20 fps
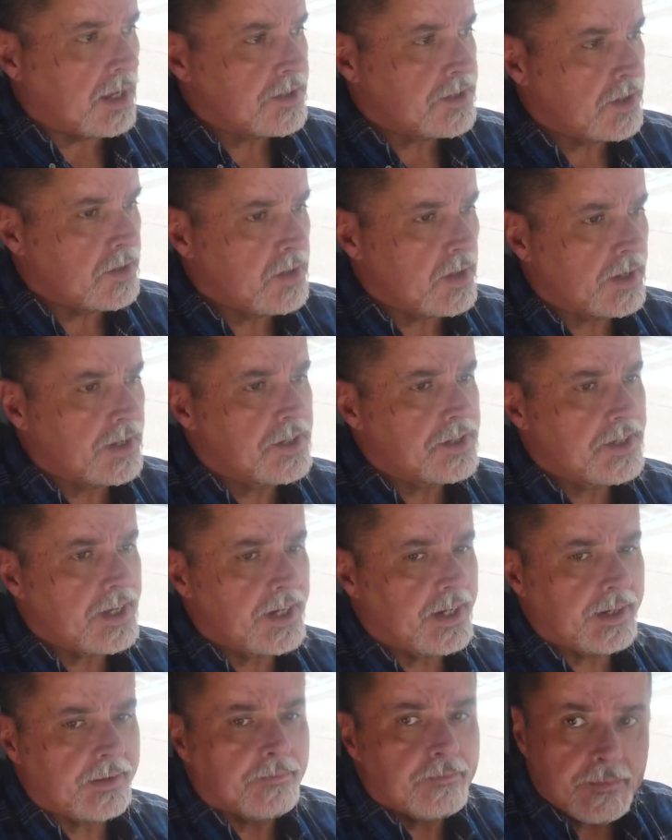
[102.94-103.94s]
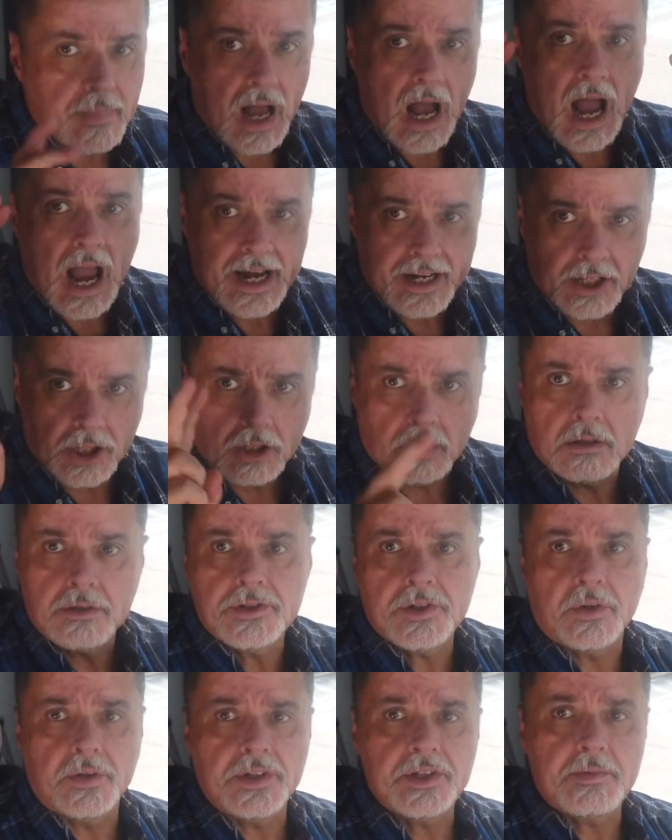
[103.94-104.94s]
So you can sit and idle,
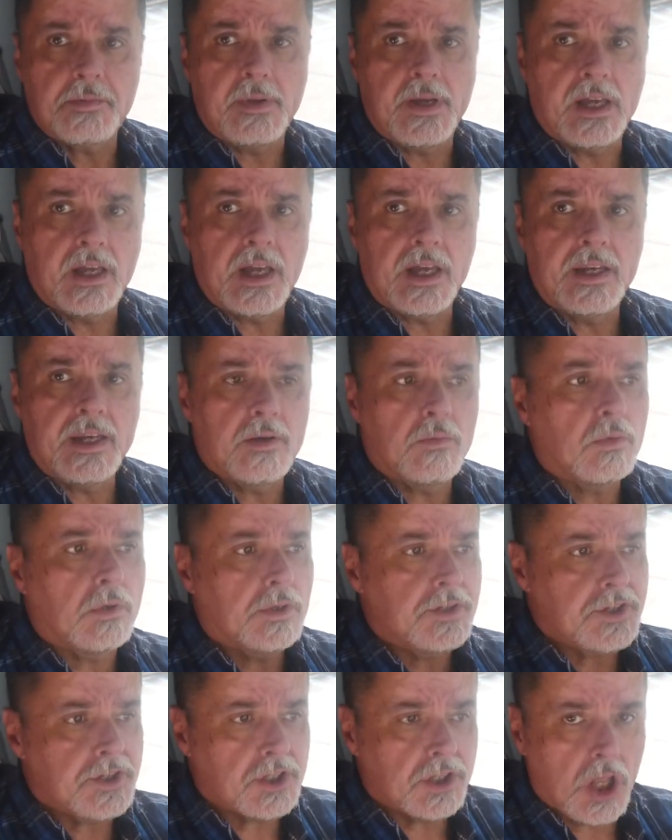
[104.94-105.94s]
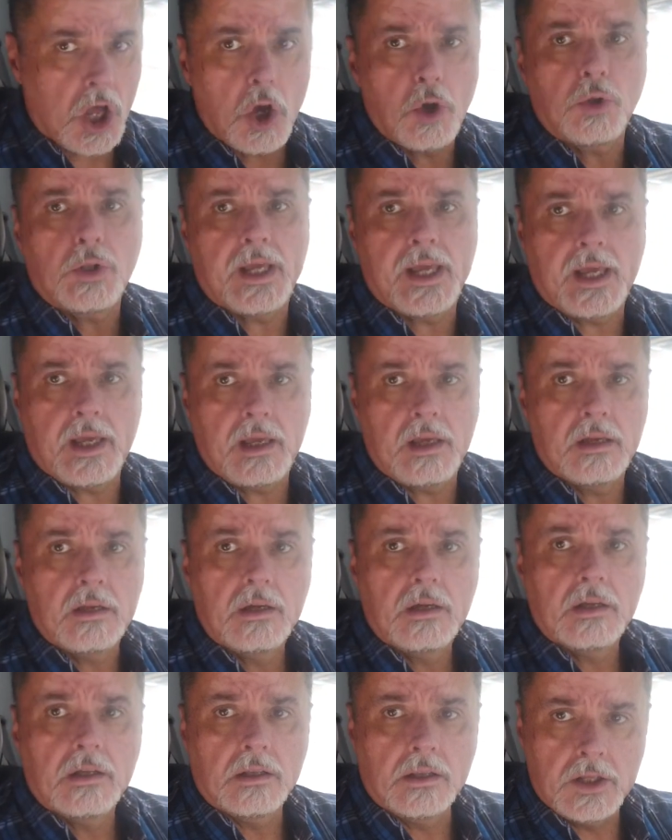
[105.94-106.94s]
so to speak, and it will slowly
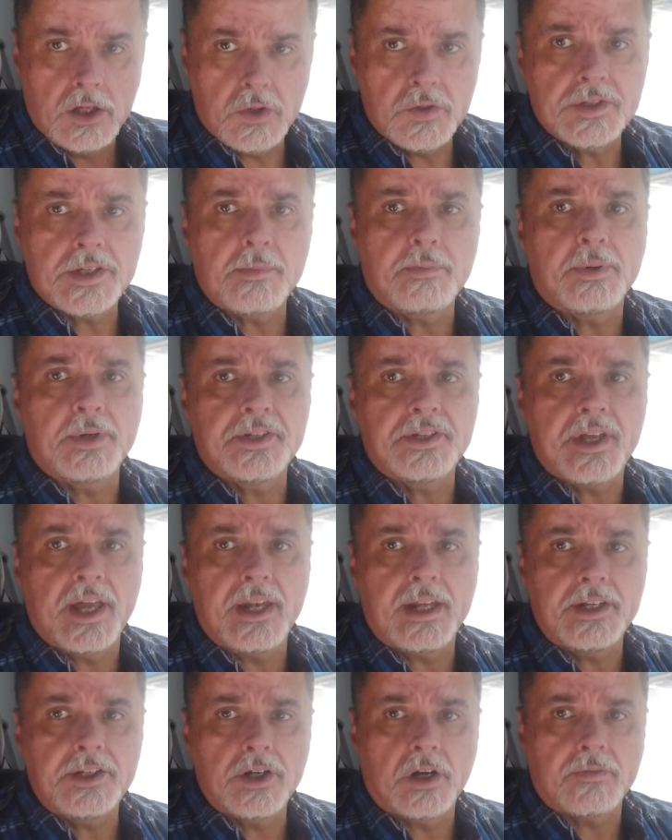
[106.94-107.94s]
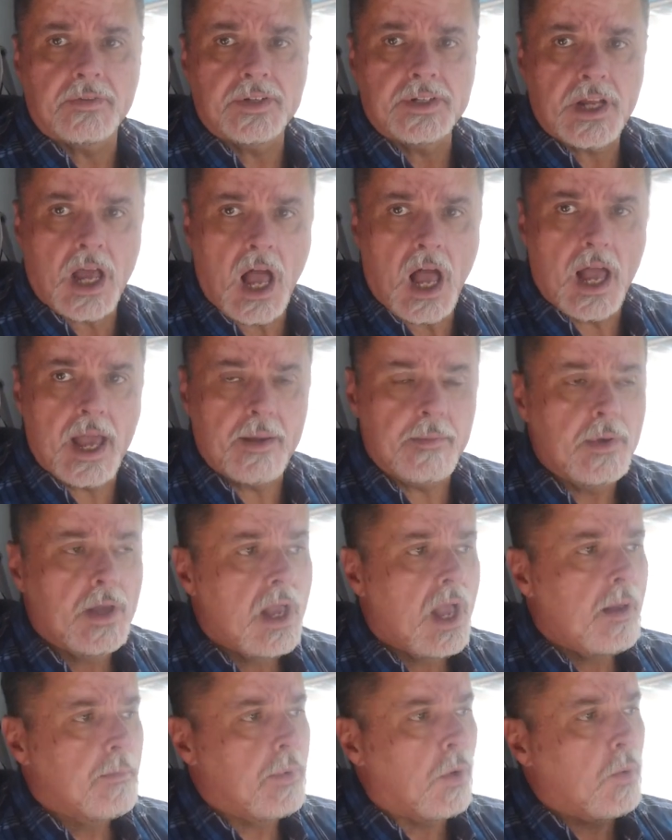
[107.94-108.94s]
lose a percentage over
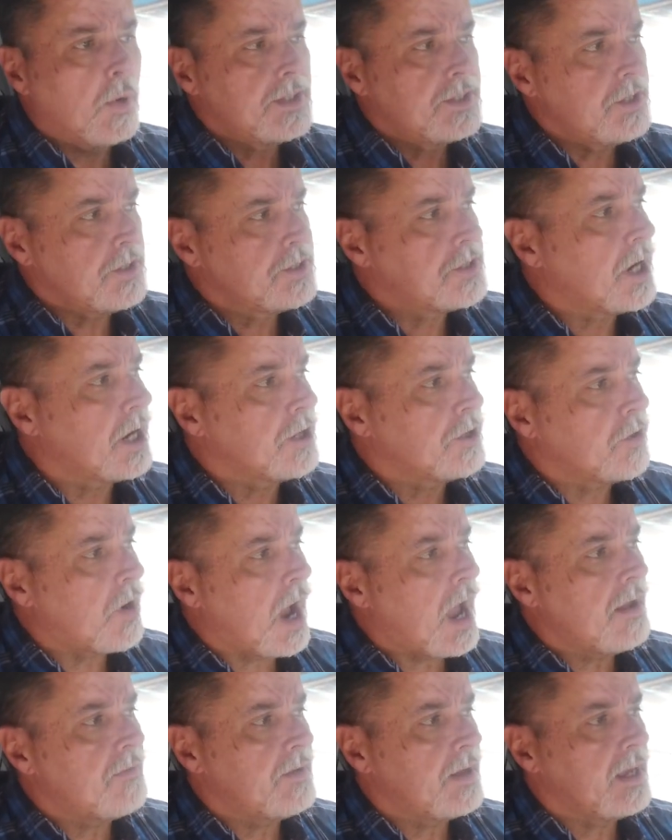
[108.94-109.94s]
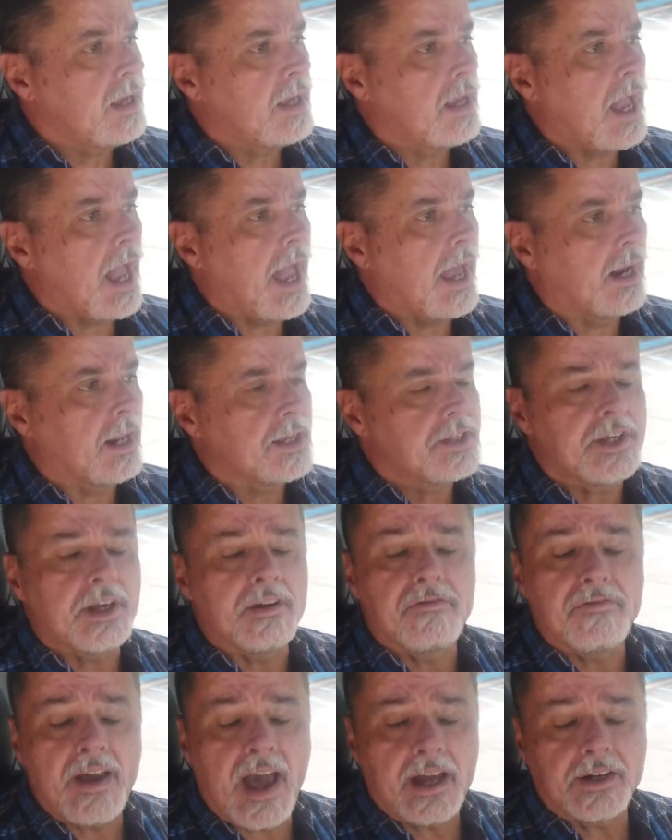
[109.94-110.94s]
time. But once you start driving, and like I
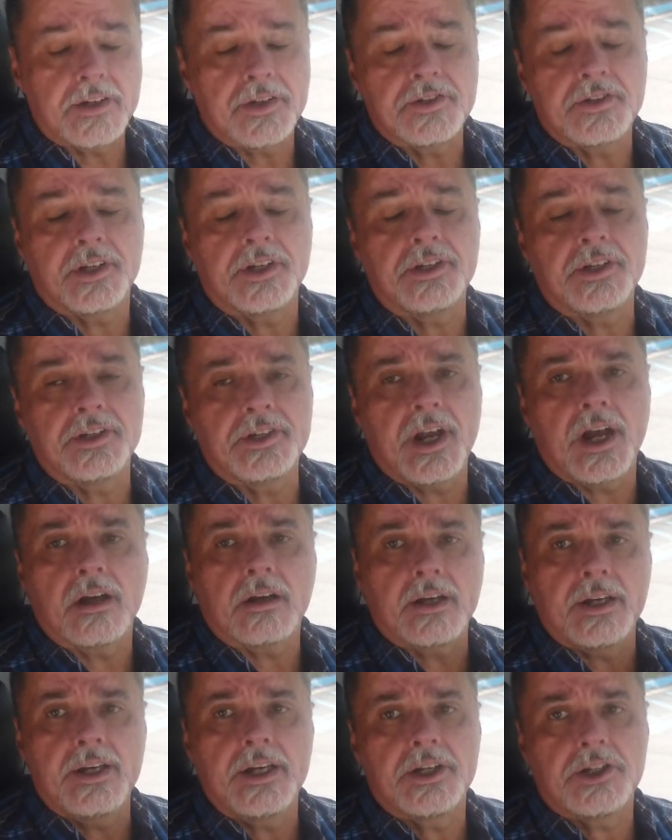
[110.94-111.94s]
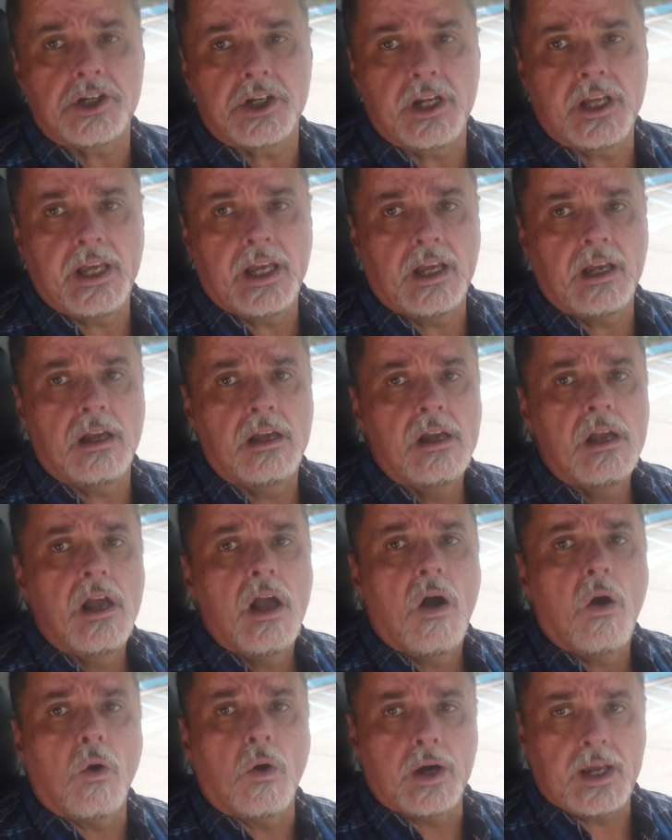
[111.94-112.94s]
said, factors such as air conditioning
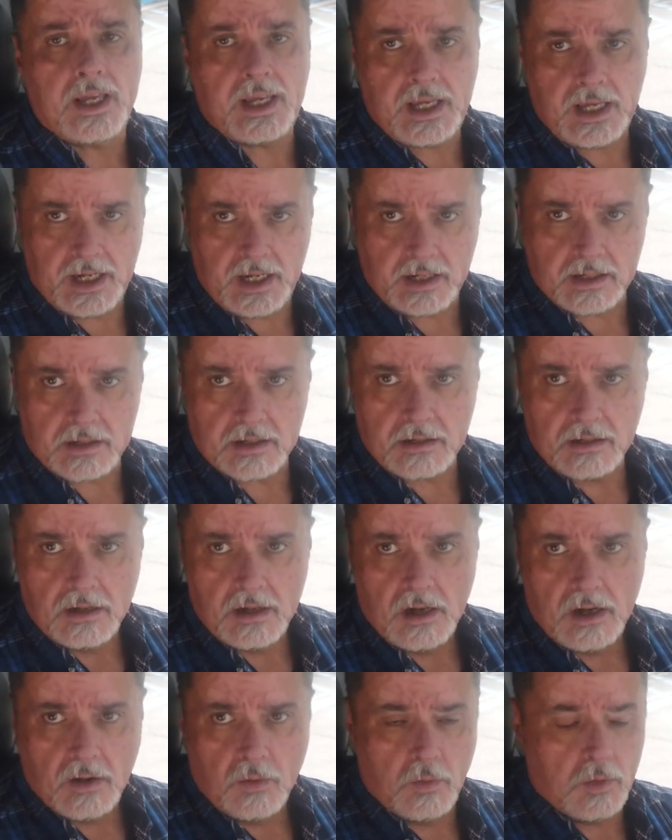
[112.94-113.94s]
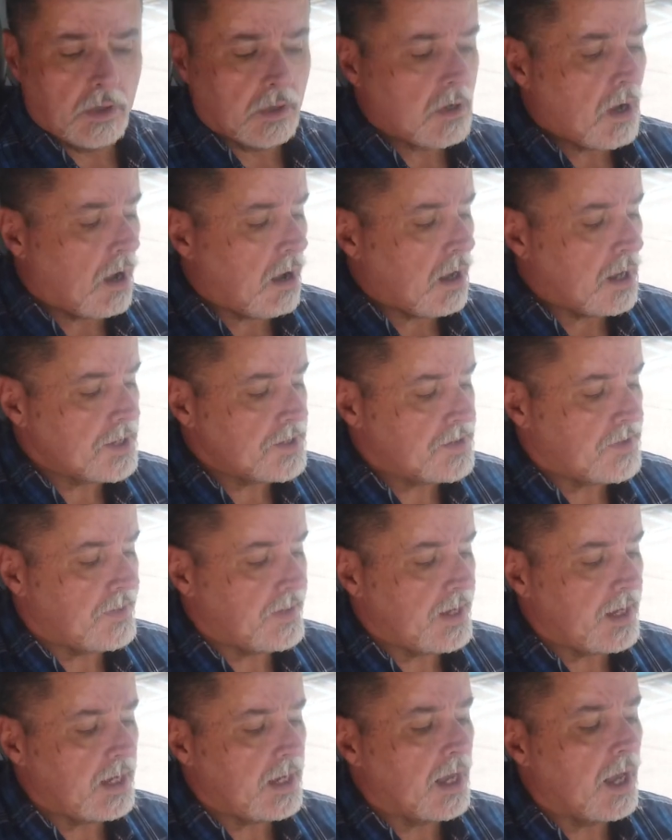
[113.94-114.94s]
or heat will cause
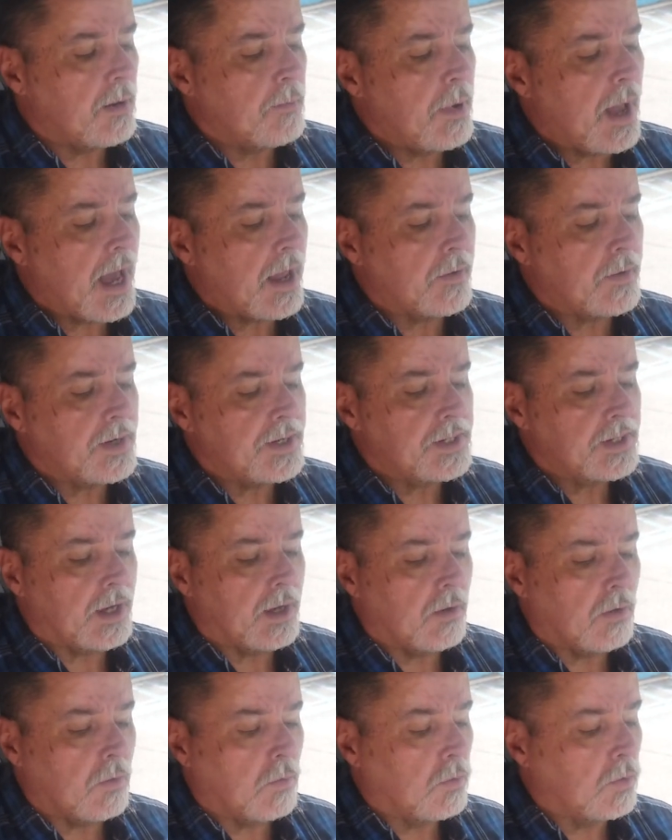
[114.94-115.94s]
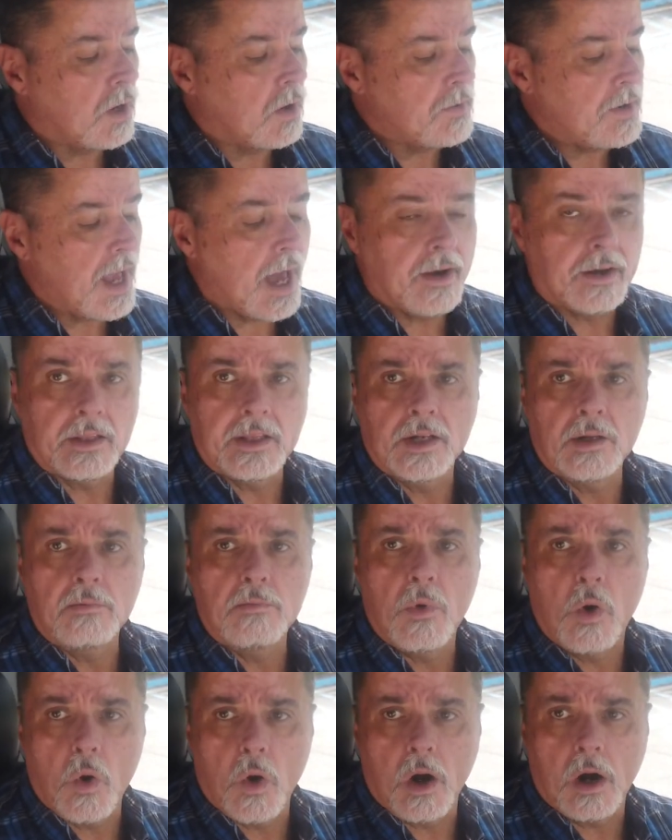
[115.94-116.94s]
the battery to go down
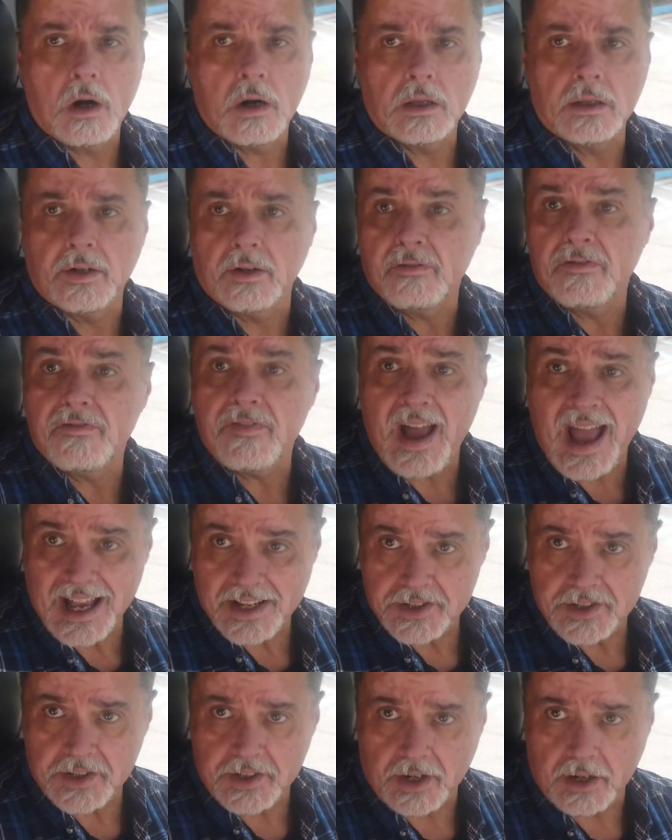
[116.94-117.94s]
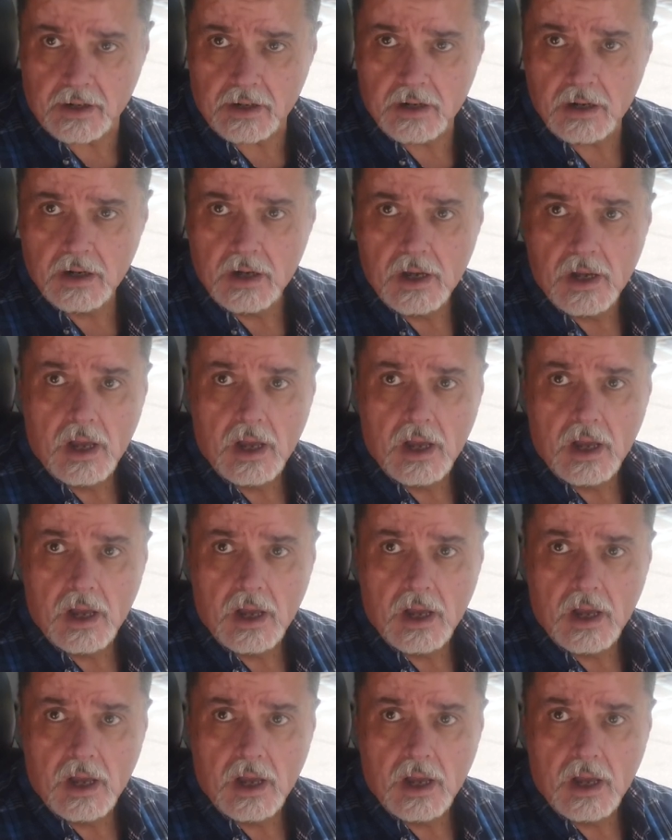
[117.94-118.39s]
a little faster.